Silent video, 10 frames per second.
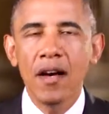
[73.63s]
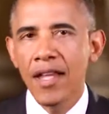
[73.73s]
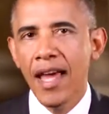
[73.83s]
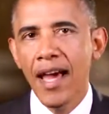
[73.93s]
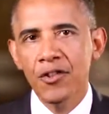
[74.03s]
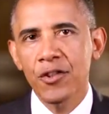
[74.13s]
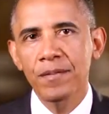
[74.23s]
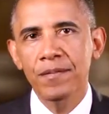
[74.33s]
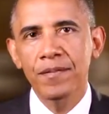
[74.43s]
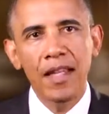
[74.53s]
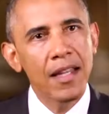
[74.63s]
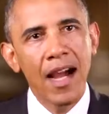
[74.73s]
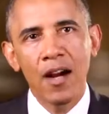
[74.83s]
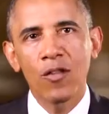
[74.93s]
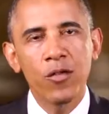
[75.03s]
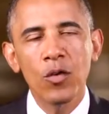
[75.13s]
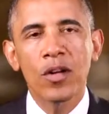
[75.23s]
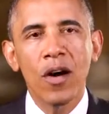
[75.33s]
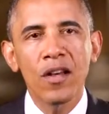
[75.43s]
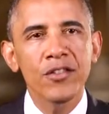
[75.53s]
of inaction in higher
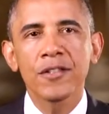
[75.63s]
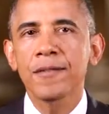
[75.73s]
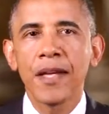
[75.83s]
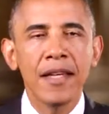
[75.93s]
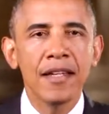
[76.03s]
food costs,